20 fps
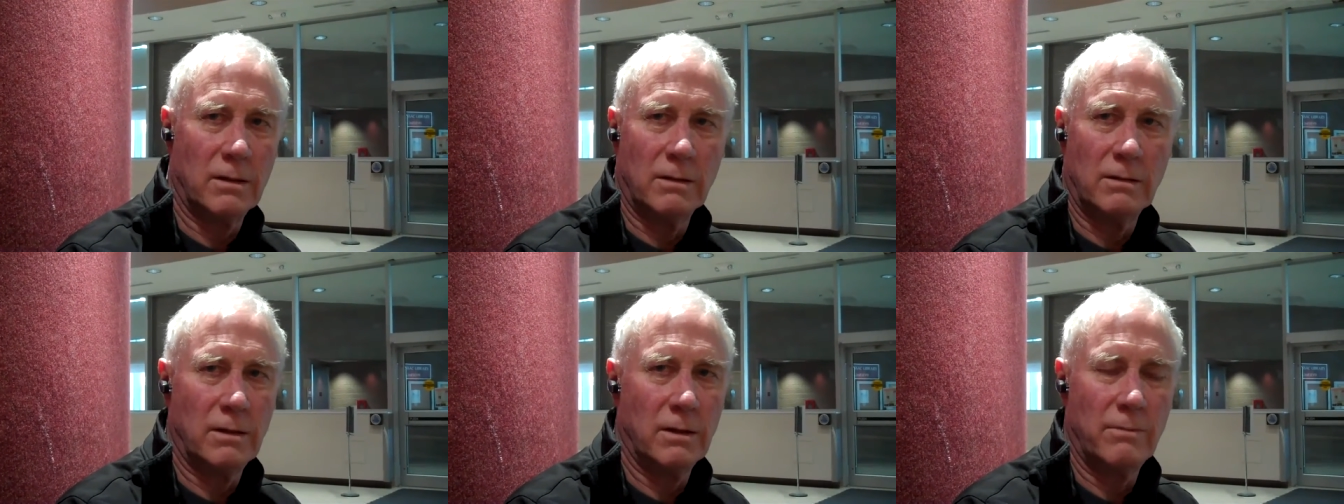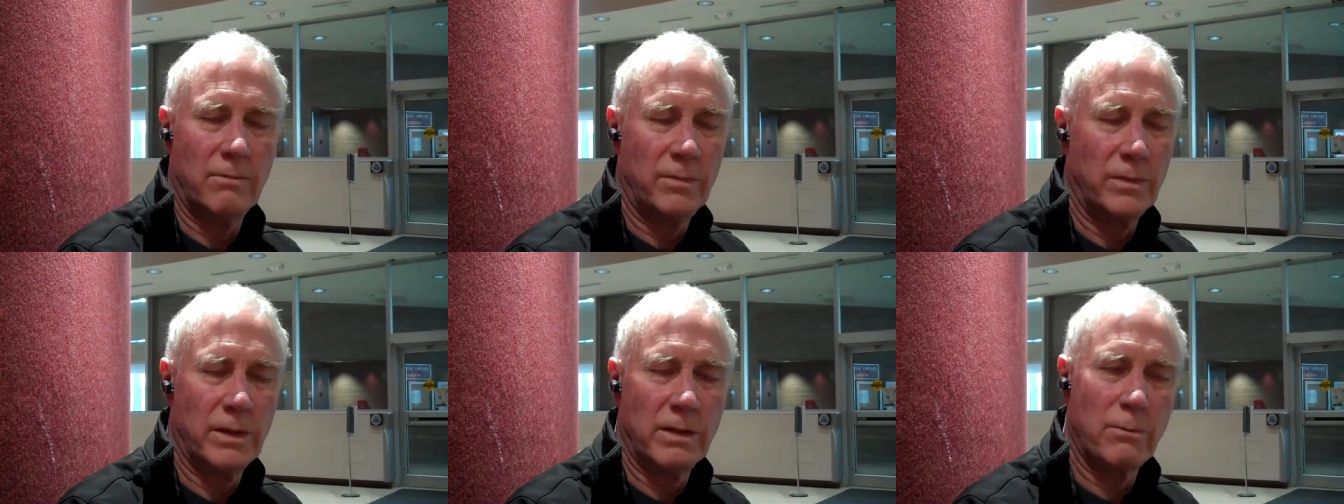The,
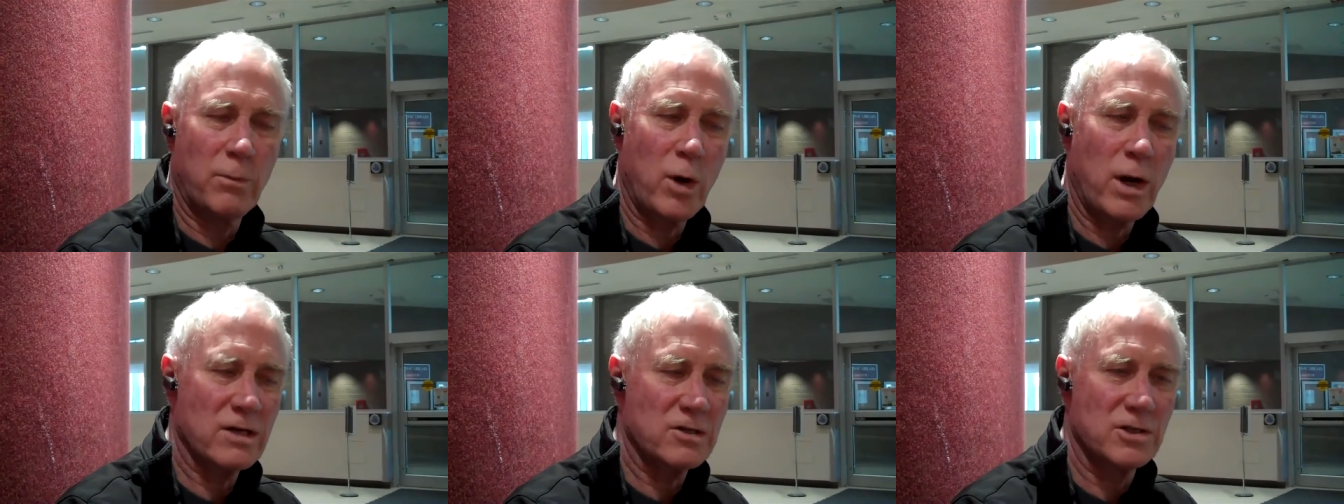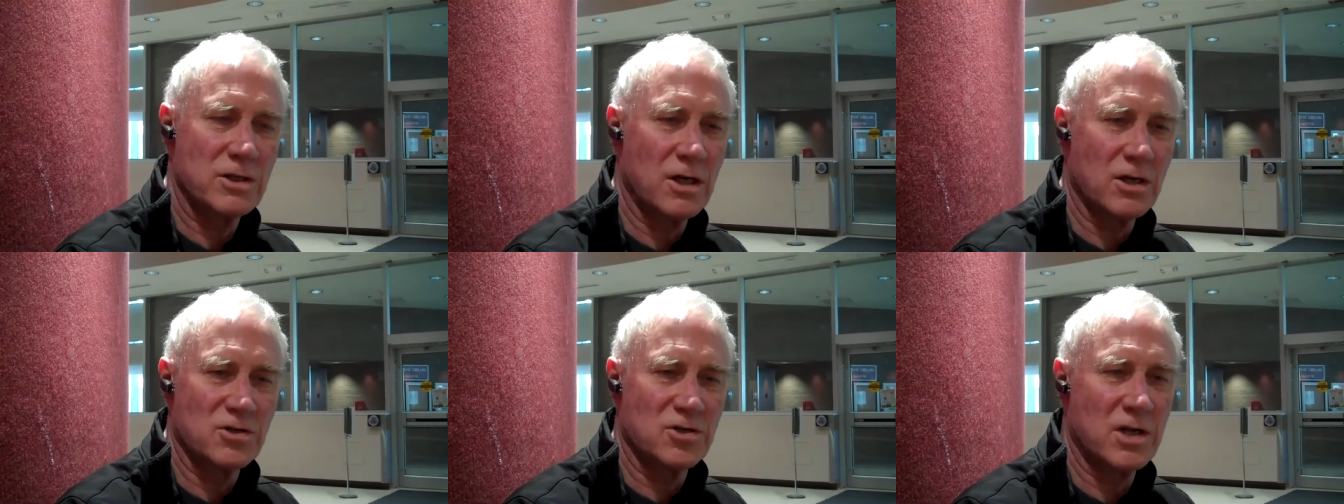the, the,
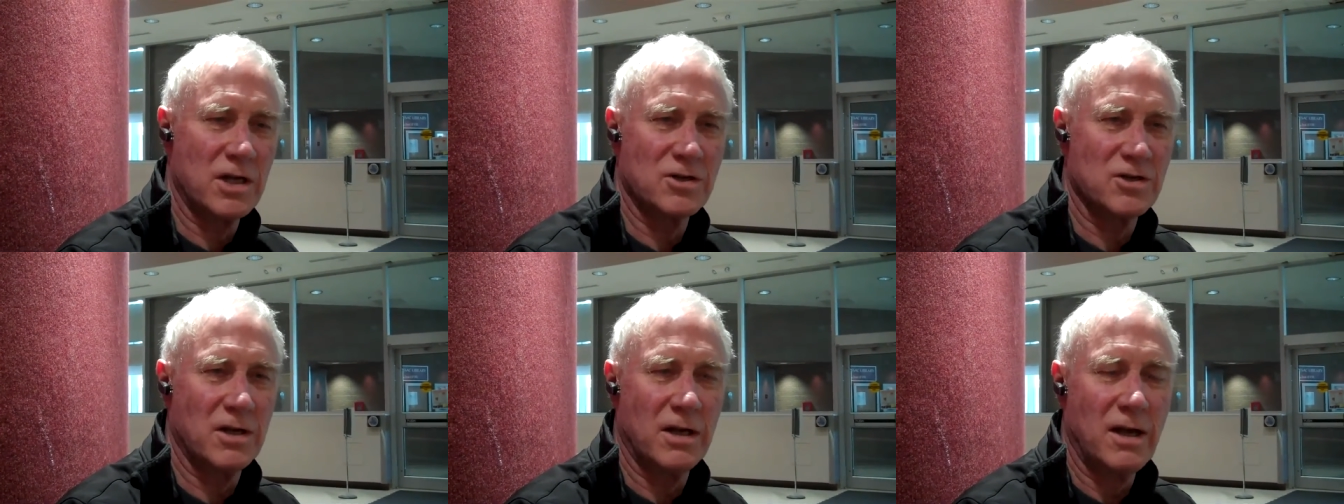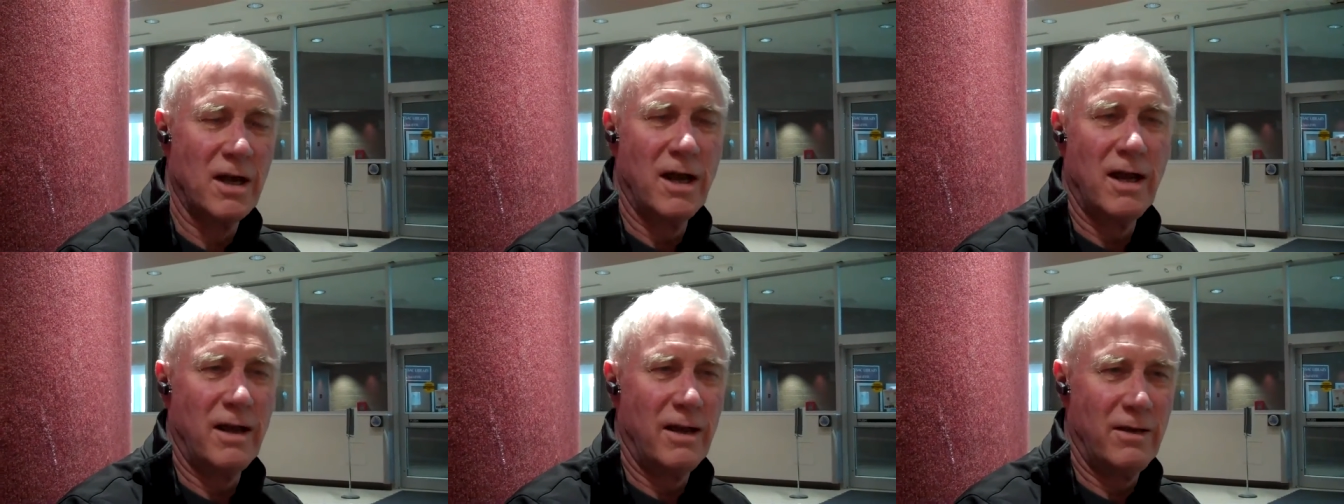press just isn't.
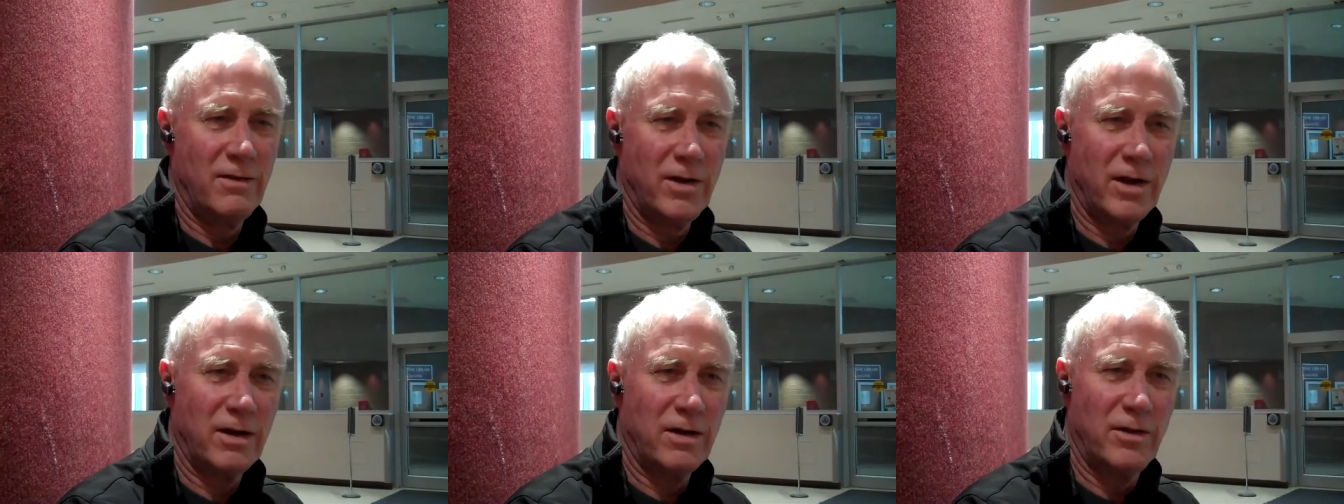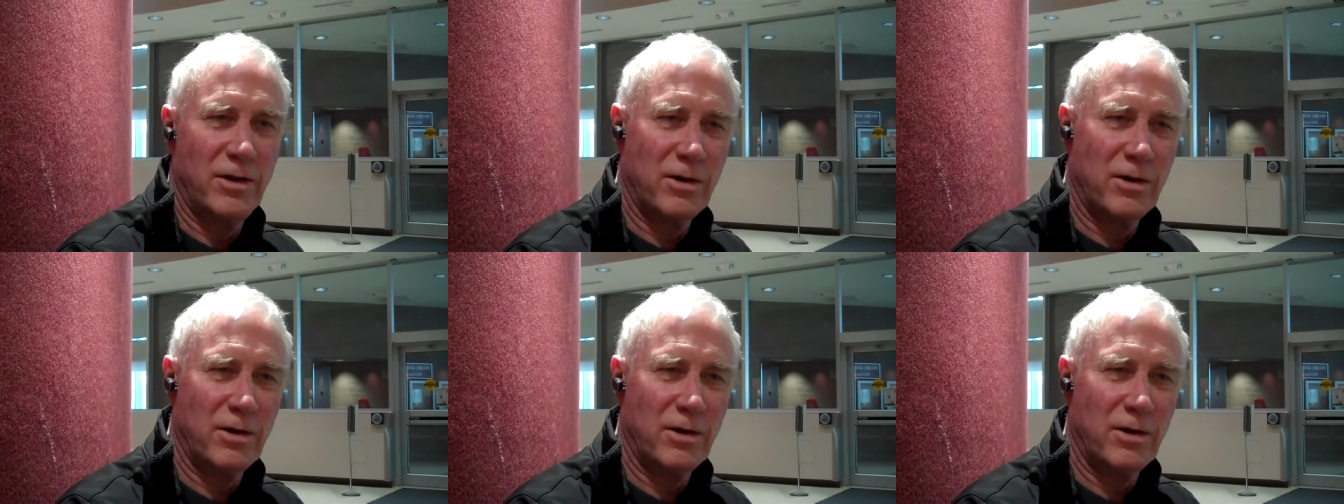They're,